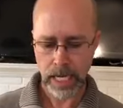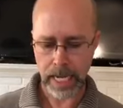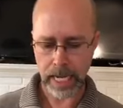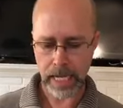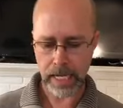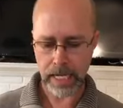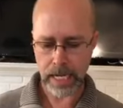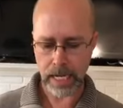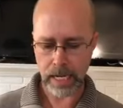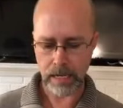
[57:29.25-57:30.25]
And
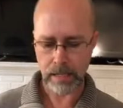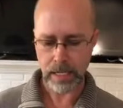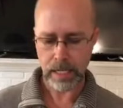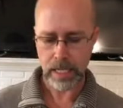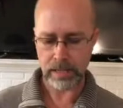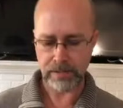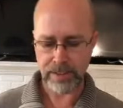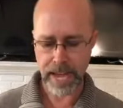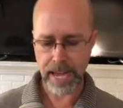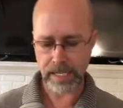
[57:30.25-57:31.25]
uh, in
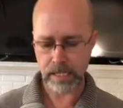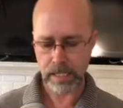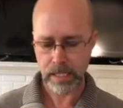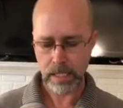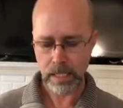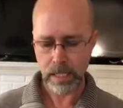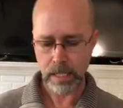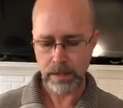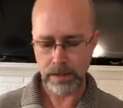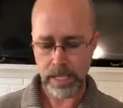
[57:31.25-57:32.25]
fact,
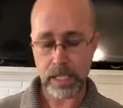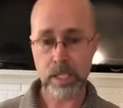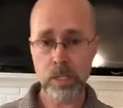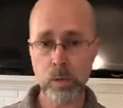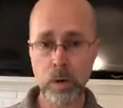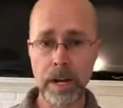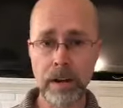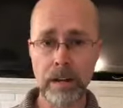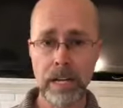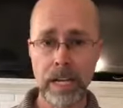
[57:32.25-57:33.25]
this is
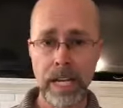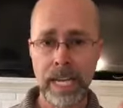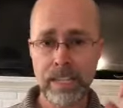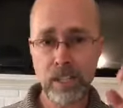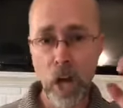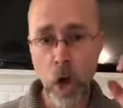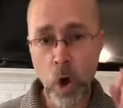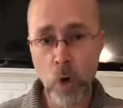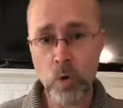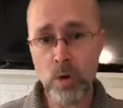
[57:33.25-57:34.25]
where his
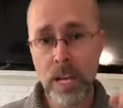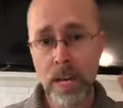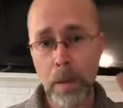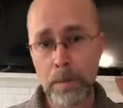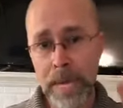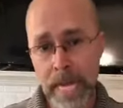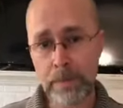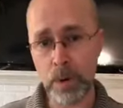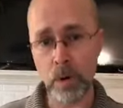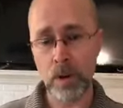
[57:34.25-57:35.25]
own
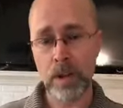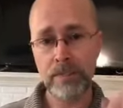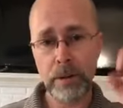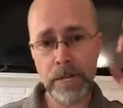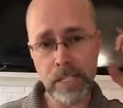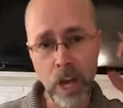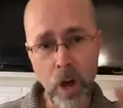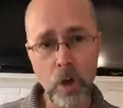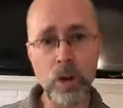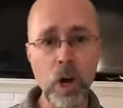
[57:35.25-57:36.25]
people from his
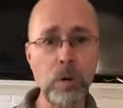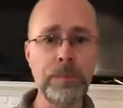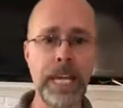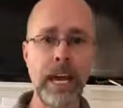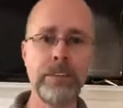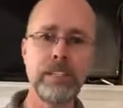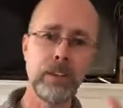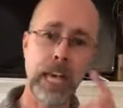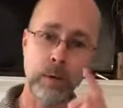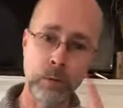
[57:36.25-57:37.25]
own hometown, these are
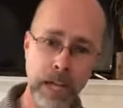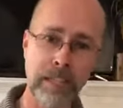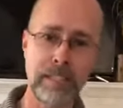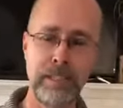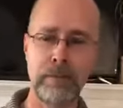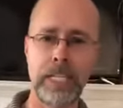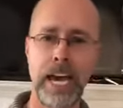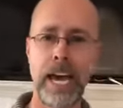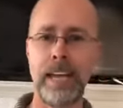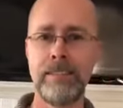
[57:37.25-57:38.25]
like relatives,
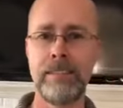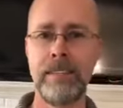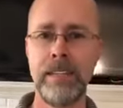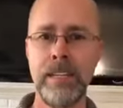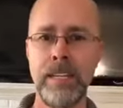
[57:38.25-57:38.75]
guys,